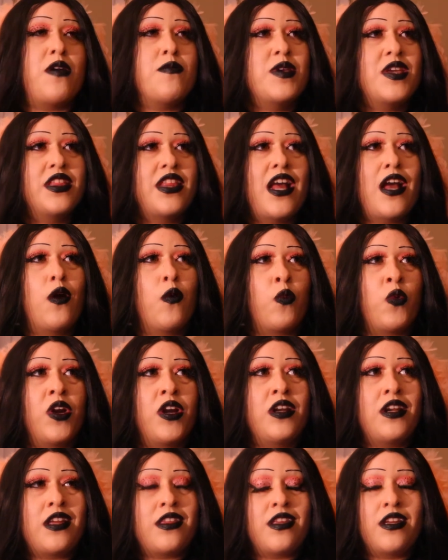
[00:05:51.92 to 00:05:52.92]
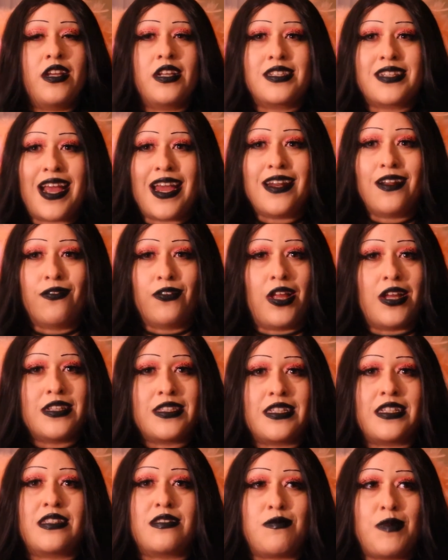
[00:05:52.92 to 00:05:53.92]
I mean, that word I think has kind of
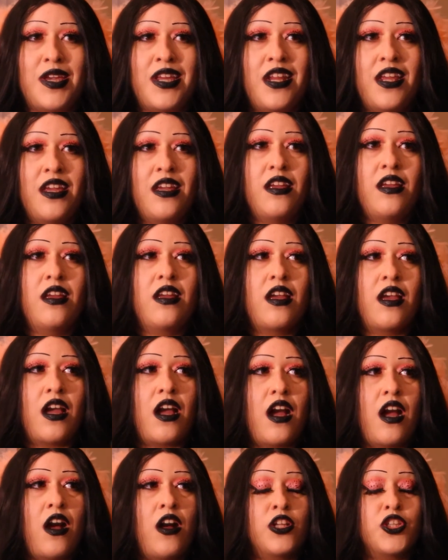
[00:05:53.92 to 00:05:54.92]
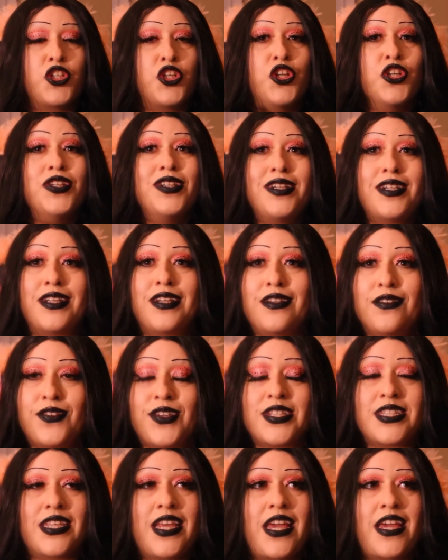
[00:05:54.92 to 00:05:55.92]
lost its meaning. Alternative
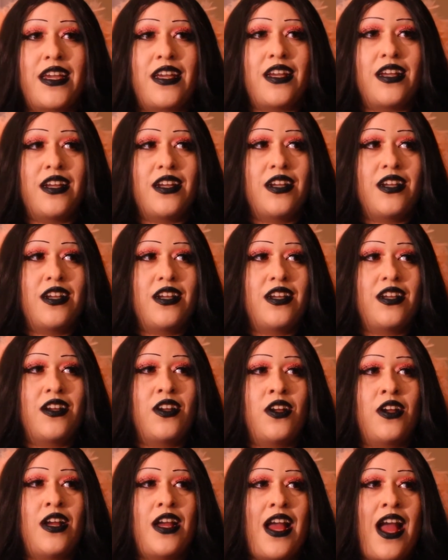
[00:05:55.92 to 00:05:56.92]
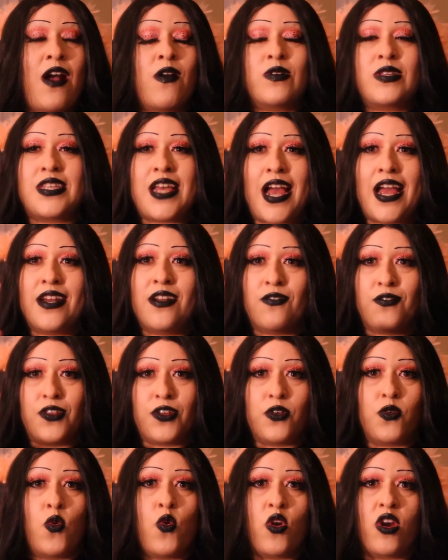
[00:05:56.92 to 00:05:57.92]
is like outside of the
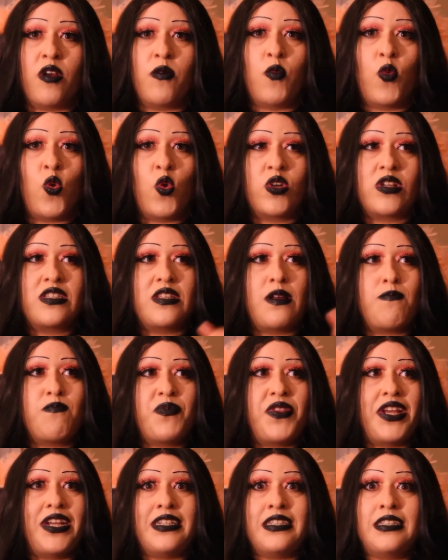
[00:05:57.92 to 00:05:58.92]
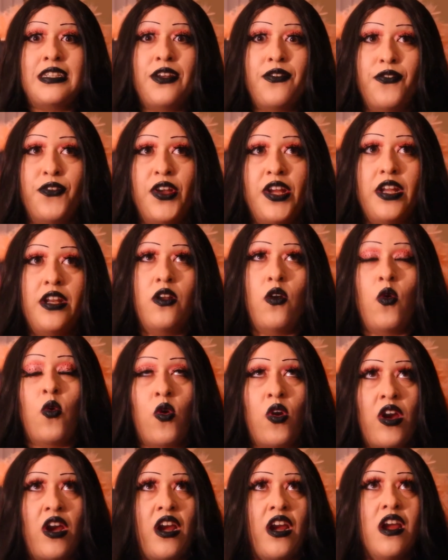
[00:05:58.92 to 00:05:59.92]
norm or something different,
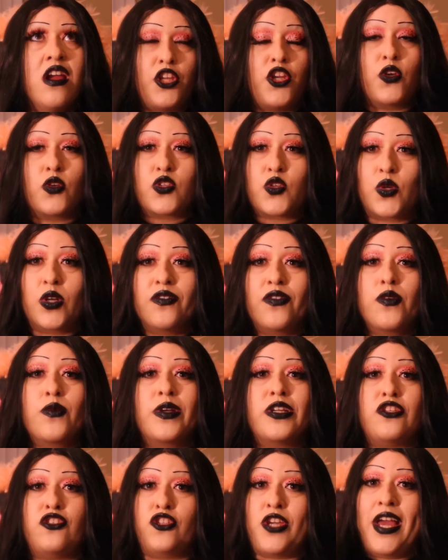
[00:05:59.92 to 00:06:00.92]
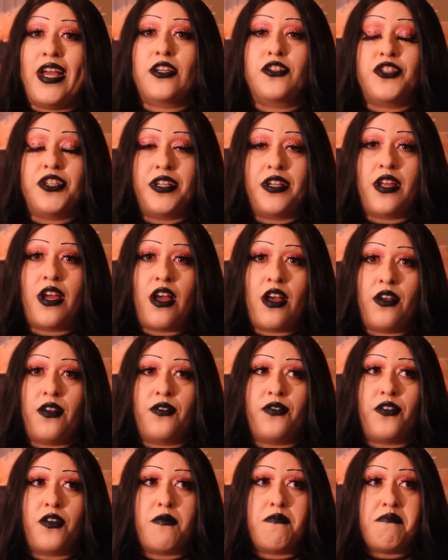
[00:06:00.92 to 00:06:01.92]
or, you know, sort of a rejection
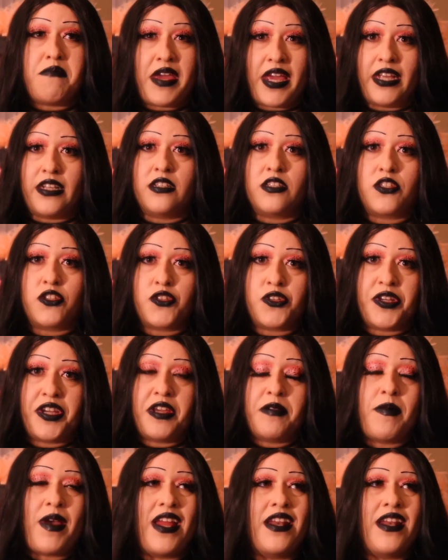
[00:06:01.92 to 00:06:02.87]
of mainstream,